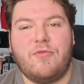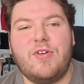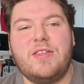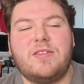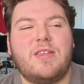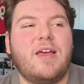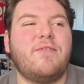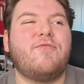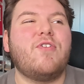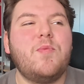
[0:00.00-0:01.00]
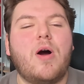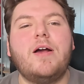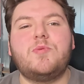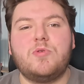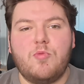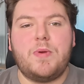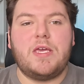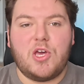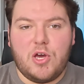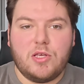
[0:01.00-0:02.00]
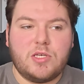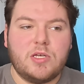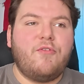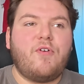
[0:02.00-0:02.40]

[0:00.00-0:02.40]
three more items would be good.